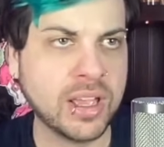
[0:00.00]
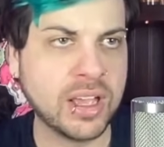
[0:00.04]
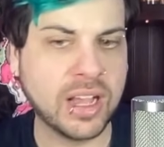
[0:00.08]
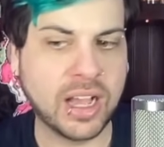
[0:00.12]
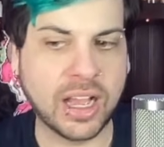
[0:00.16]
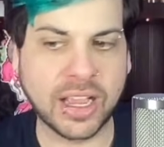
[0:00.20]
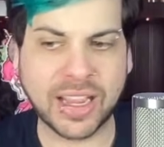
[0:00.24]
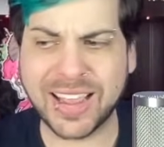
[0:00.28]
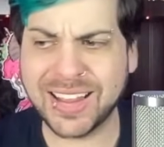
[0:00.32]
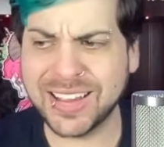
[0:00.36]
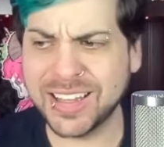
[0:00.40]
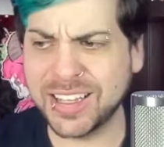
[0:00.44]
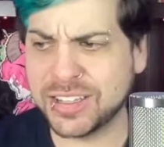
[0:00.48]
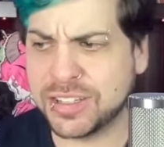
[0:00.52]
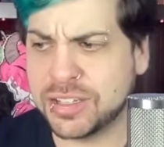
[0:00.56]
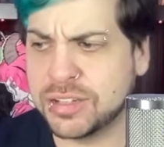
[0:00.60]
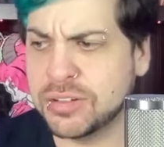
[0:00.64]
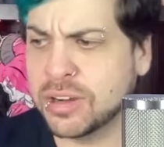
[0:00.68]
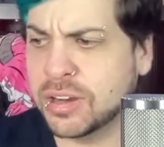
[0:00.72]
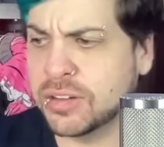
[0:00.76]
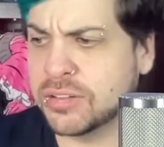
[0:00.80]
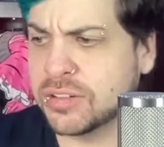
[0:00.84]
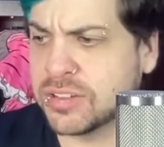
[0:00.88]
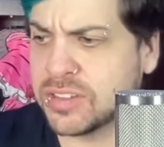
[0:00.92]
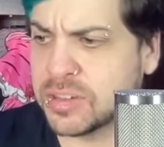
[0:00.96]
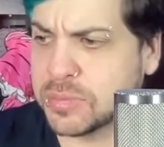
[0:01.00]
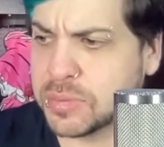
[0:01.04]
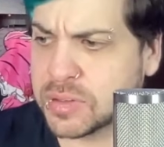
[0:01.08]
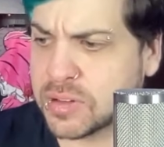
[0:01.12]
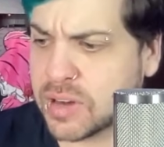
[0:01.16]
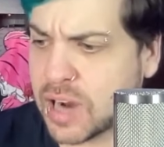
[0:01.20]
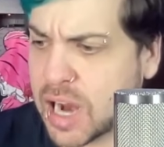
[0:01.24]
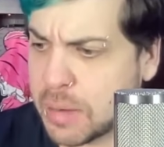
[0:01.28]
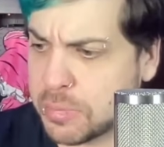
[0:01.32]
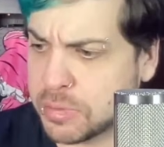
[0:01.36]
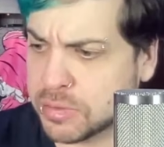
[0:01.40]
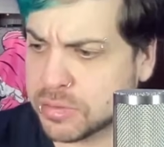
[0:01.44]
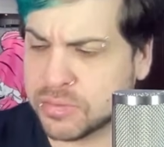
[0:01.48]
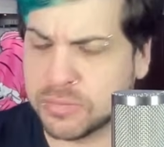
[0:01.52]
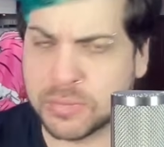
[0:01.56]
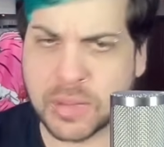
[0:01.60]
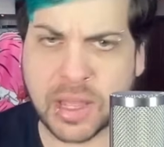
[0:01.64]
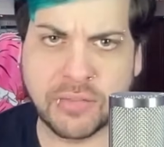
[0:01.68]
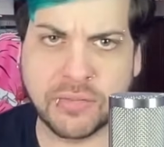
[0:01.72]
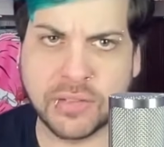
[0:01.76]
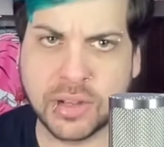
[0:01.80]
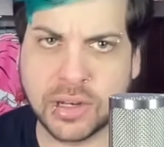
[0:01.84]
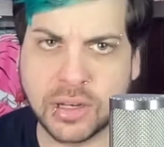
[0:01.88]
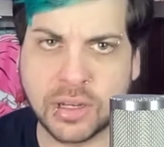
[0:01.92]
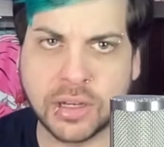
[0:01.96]
I got like 200 subscribers from
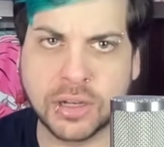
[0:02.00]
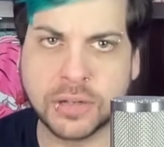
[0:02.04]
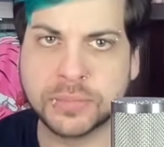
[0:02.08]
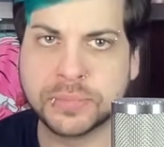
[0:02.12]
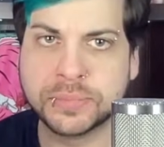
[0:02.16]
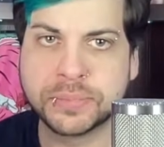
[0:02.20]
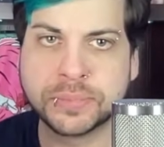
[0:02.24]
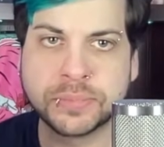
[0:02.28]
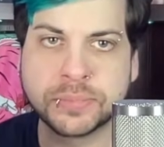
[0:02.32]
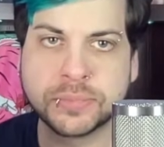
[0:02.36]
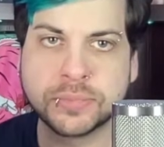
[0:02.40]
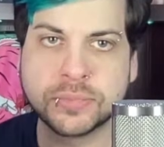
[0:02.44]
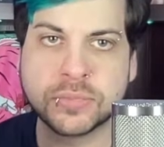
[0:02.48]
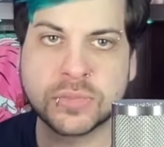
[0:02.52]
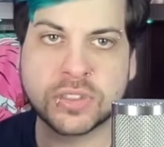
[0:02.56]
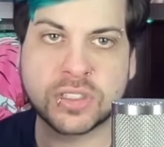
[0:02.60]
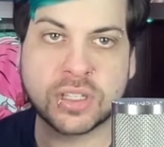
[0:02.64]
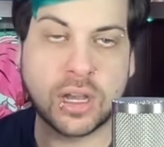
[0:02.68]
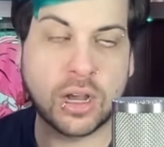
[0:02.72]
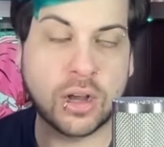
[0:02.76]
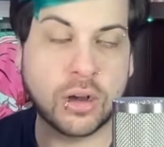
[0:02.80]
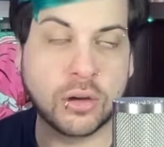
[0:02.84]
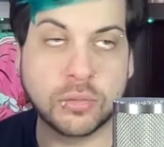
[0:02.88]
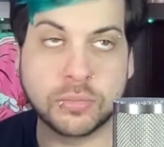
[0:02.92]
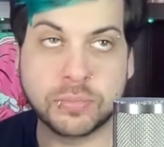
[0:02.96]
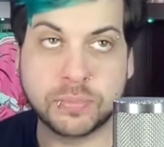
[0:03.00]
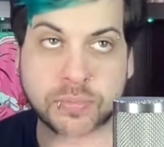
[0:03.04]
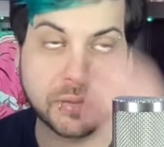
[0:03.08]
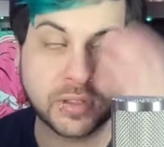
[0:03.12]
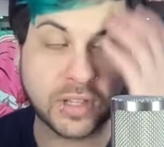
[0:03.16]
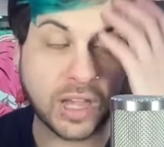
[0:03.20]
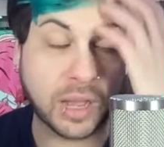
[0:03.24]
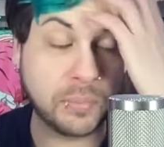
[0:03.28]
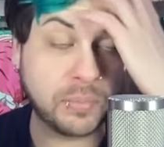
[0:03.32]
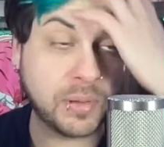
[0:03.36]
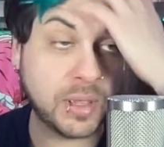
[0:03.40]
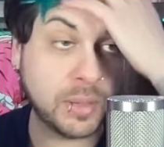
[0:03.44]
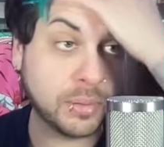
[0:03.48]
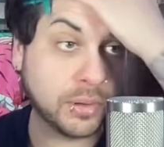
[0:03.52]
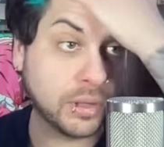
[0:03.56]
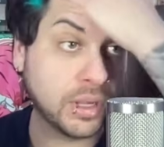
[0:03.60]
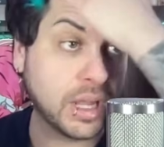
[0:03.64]
that video. So some people